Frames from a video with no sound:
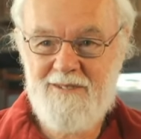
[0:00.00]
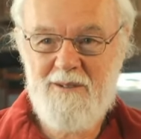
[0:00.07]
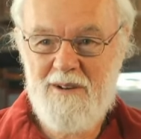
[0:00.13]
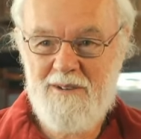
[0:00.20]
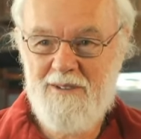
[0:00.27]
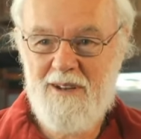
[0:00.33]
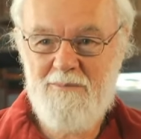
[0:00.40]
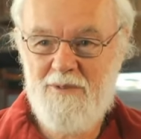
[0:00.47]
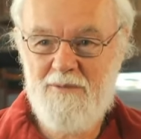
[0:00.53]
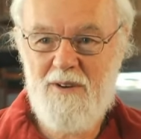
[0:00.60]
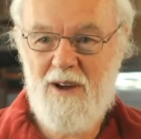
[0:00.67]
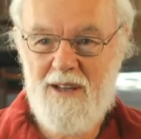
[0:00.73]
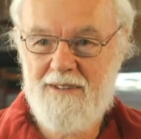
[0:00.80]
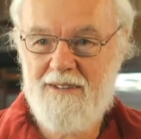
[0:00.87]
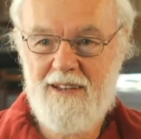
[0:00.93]
and, and,
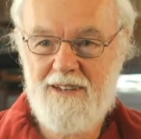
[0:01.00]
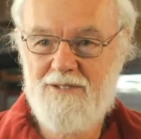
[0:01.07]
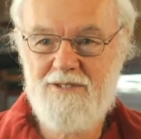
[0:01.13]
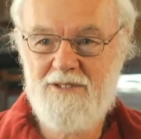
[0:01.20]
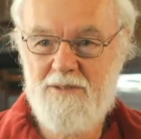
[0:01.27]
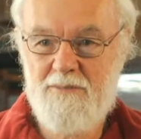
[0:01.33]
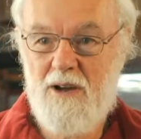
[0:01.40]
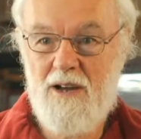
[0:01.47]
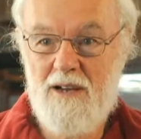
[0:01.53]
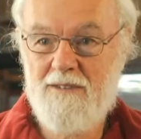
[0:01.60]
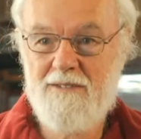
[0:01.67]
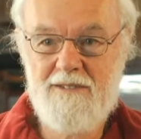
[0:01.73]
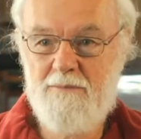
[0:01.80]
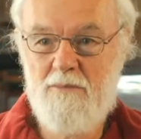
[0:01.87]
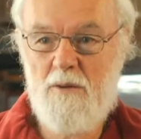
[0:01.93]
provide the extra
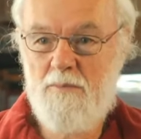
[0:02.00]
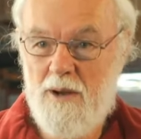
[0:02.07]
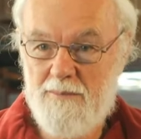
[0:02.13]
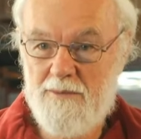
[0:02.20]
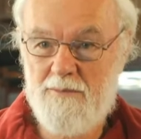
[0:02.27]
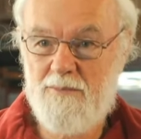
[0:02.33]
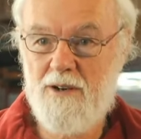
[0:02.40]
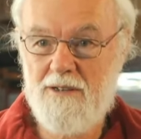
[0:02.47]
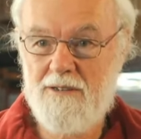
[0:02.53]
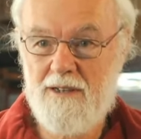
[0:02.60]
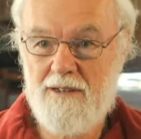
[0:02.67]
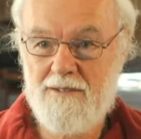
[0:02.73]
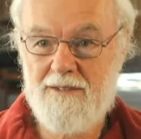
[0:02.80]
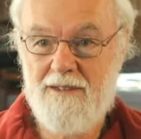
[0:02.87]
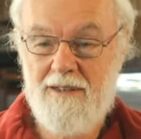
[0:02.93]
demand to mop up the
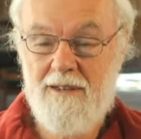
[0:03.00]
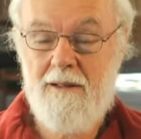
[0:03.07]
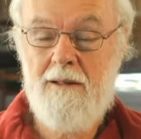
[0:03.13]
product.